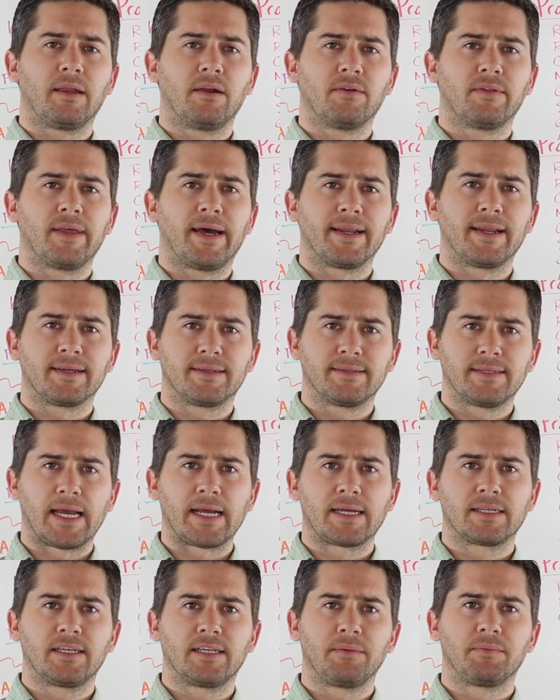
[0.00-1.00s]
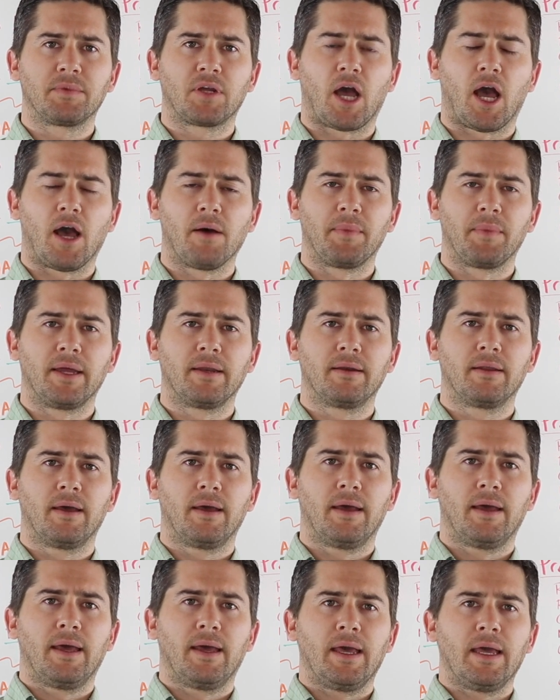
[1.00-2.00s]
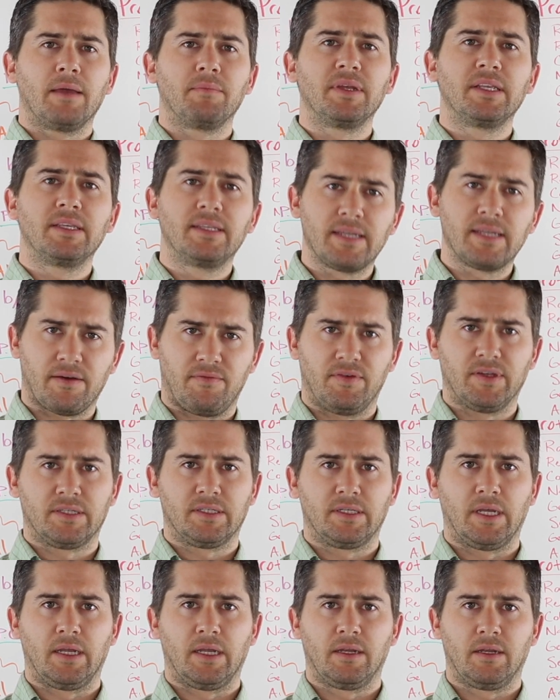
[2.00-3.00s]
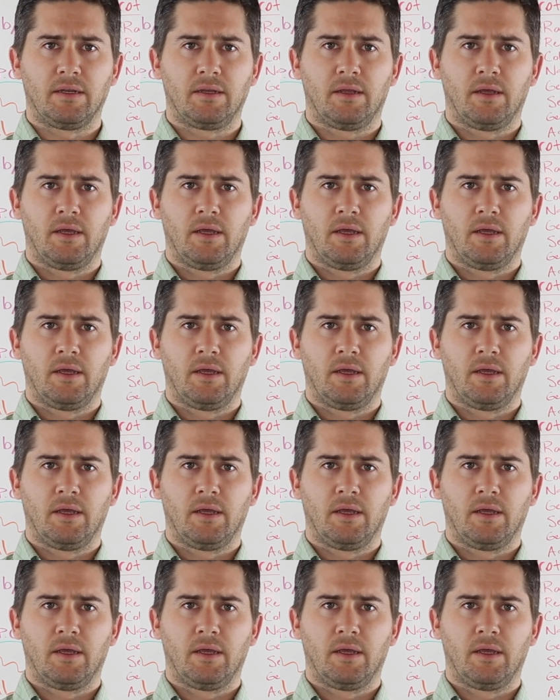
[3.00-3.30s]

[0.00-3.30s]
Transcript: hear that exact same comment and be devastated.